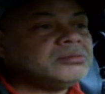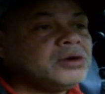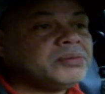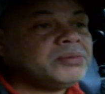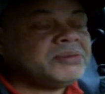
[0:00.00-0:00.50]

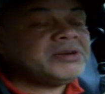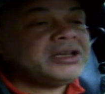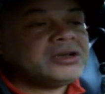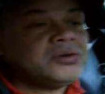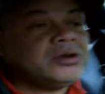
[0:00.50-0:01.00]
More people in
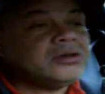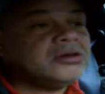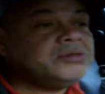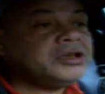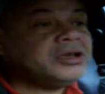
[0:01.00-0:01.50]
the world
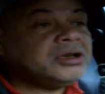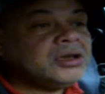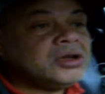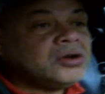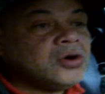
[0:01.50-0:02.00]
know me.
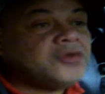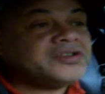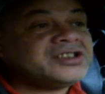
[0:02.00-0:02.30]
Over